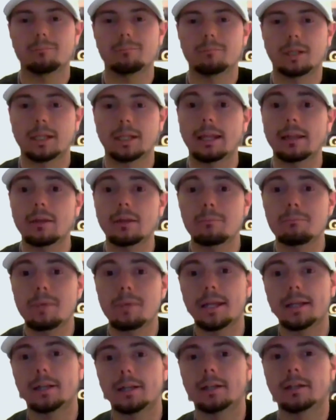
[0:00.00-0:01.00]
Mikaela
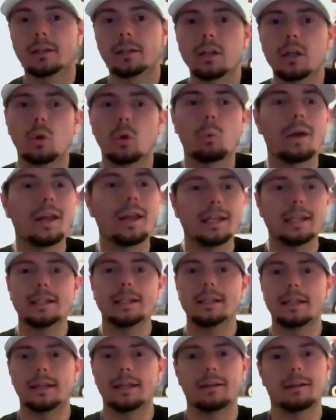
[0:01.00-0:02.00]
Mayer went
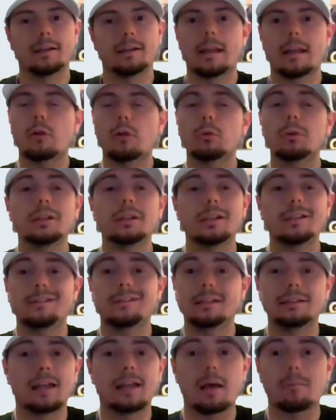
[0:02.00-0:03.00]
in there, and not only did
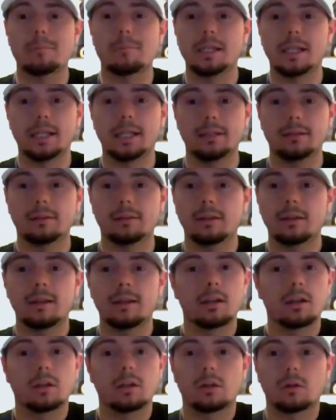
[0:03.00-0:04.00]
she dominate
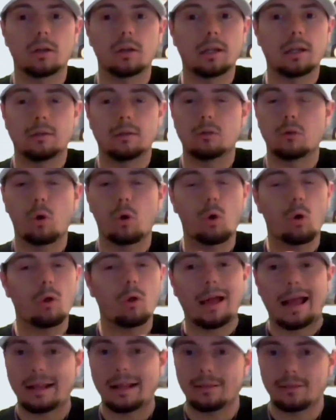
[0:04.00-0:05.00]
in
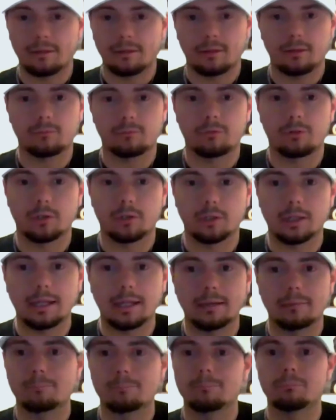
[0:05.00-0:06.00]
all assets of her
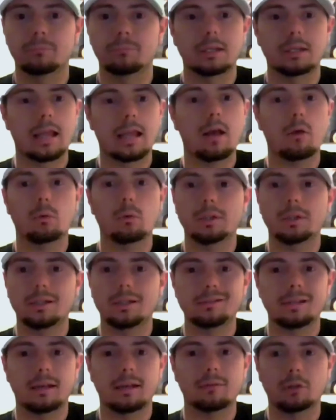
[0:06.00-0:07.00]
game, not only did
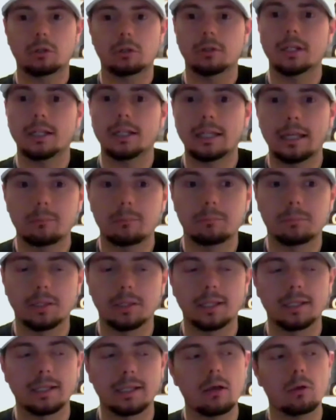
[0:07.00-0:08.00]
she have a great game
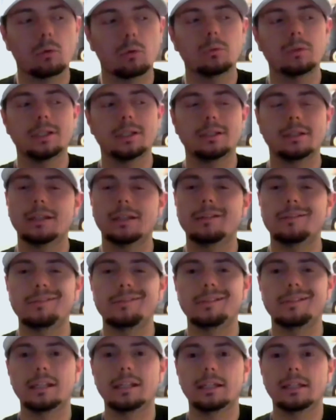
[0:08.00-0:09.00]
plan, not only did
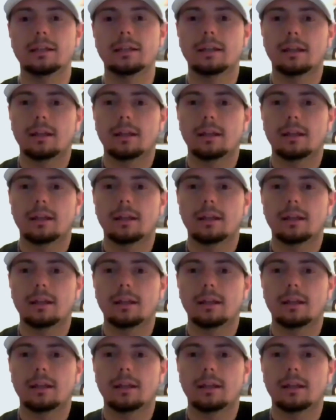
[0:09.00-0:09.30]
she